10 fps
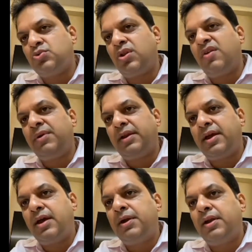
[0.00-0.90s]
you will have mid
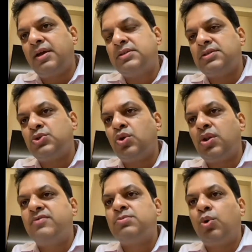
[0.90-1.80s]
cap indexes, you will
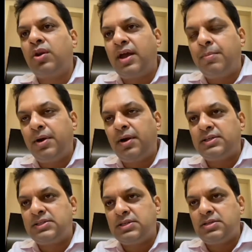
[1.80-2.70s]
have small cap
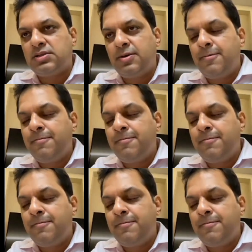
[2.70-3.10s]
indexes.